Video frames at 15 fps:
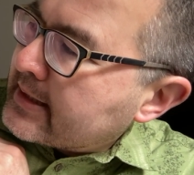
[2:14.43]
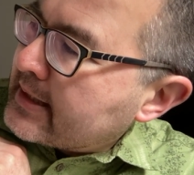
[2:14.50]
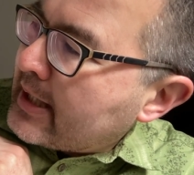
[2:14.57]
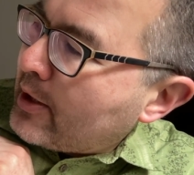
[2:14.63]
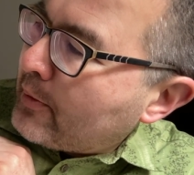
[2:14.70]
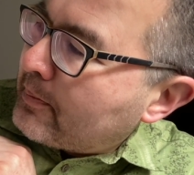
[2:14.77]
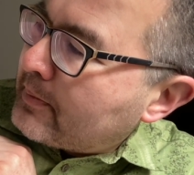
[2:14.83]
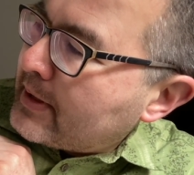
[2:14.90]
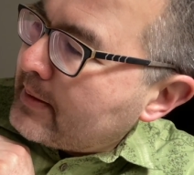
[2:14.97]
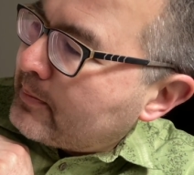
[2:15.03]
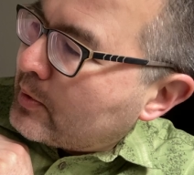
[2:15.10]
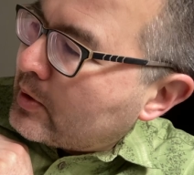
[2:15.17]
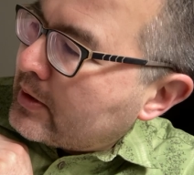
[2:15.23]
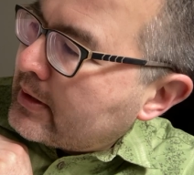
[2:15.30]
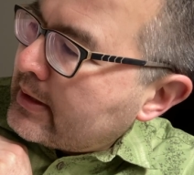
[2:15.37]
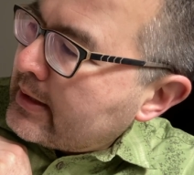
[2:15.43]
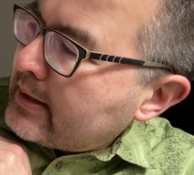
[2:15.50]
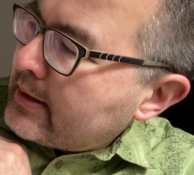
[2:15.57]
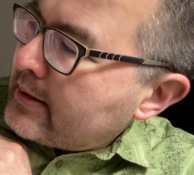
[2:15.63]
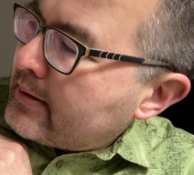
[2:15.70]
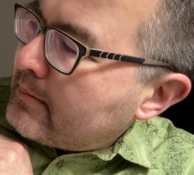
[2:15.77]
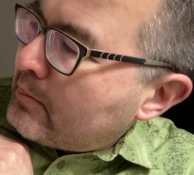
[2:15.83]
and help people.
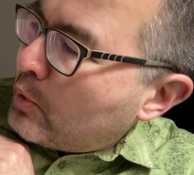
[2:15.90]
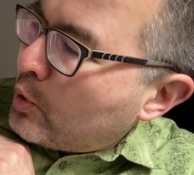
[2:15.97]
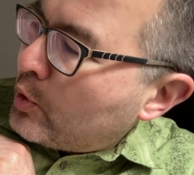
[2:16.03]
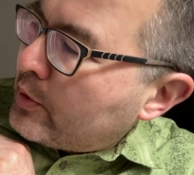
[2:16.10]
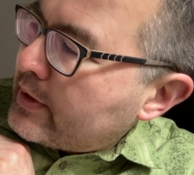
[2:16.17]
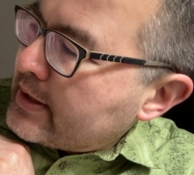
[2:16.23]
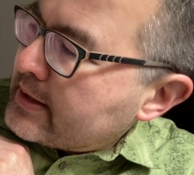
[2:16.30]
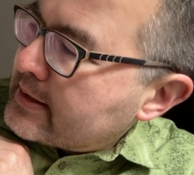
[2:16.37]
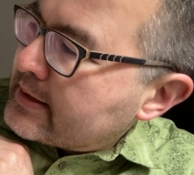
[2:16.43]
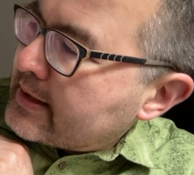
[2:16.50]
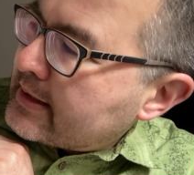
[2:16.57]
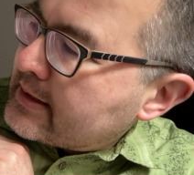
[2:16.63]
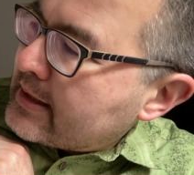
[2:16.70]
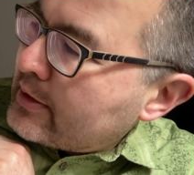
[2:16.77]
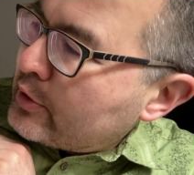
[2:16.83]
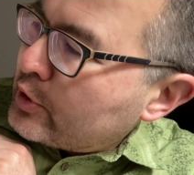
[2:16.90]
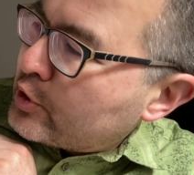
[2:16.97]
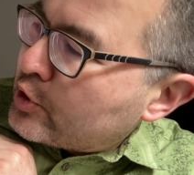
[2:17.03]
More than 600